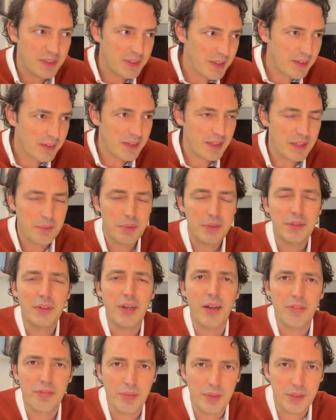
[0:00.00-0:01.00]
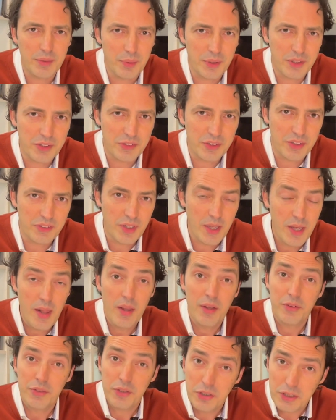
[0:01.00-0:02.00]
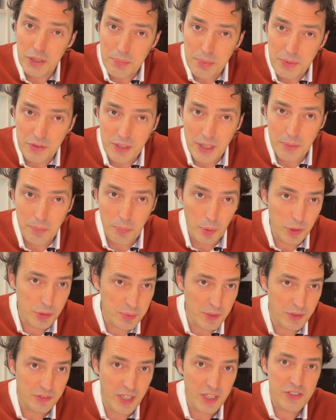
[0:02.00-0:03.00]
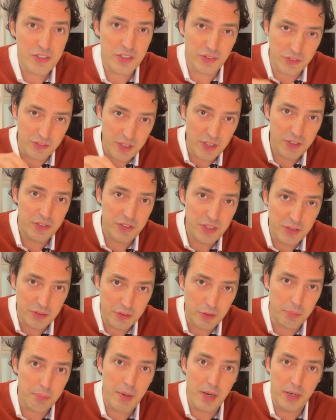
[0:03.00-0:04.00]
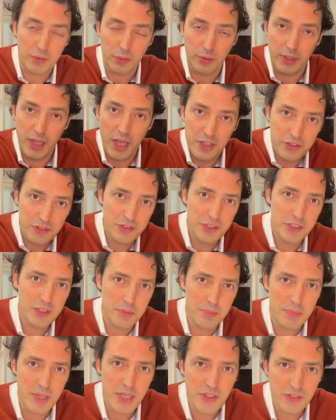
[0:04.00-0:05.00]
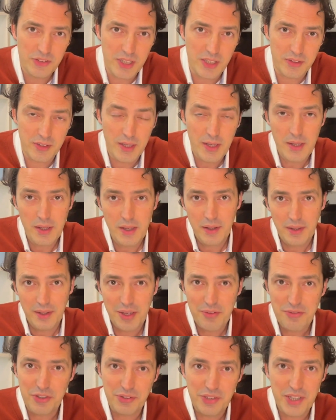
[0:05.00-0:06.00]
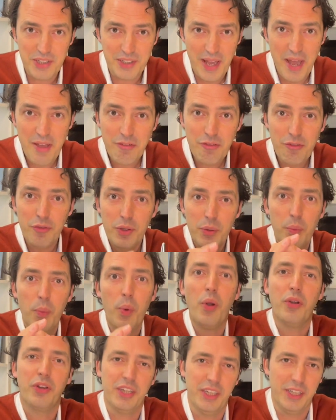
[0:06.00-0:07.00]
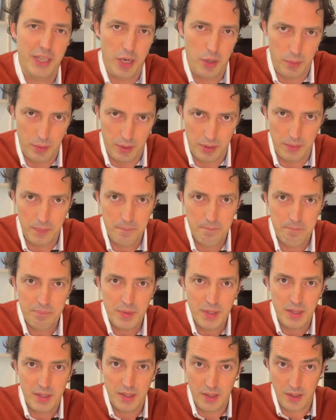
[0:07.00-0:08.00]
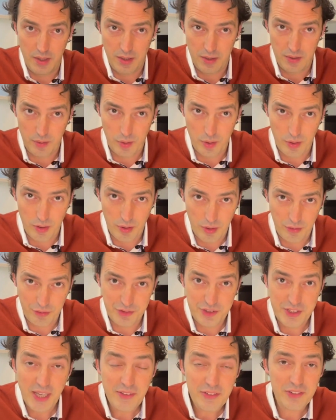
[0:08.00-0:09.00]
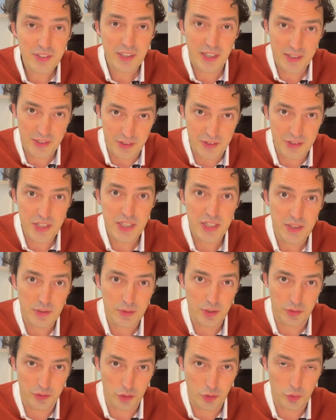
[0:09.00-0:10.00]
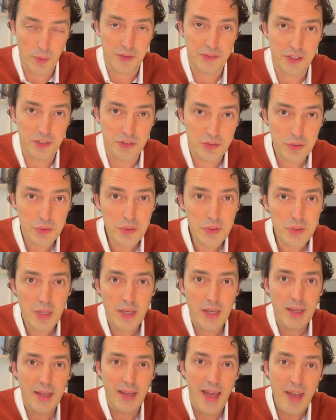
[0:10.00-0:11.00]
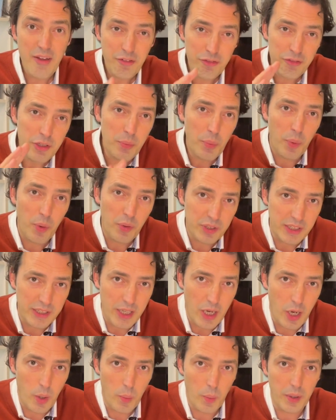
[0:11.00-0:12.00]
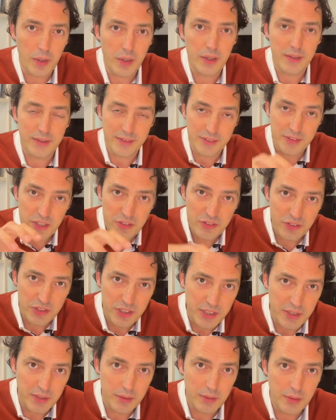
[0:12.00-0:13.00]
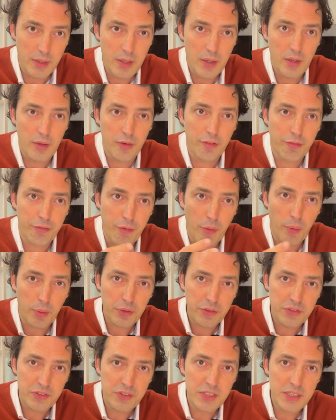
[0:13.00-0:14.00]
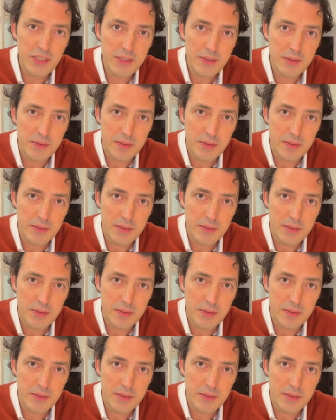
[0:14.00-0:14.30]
okay, but what is this? 30% more transactions this year compared to last year means that if you take every working hour of the entire year 2022, every working hour this year, 40